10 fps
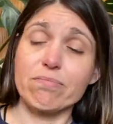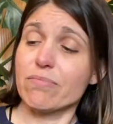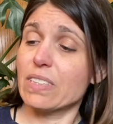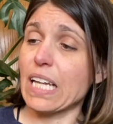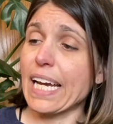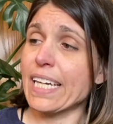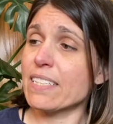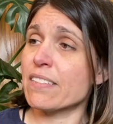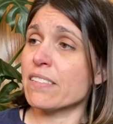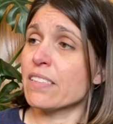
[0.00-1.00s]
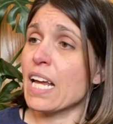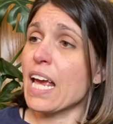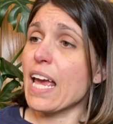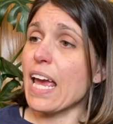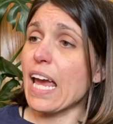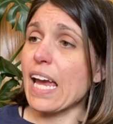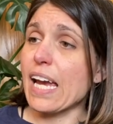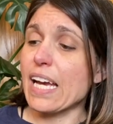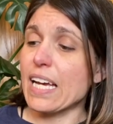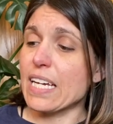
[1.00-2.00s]
light,
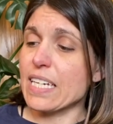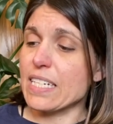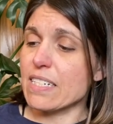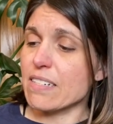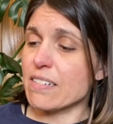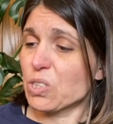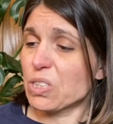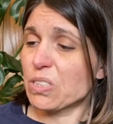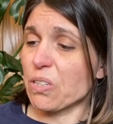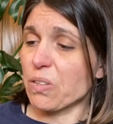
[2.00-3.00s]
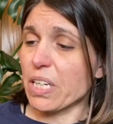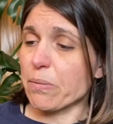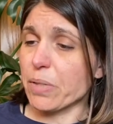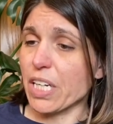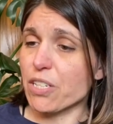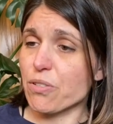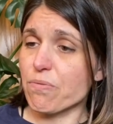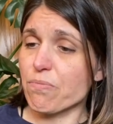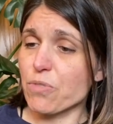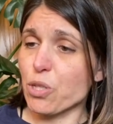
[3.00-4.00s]
and don't let them get
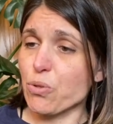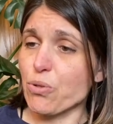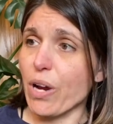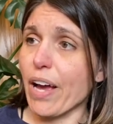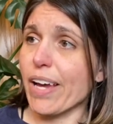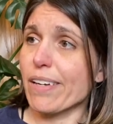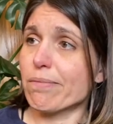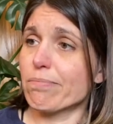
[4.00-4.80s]
too dry.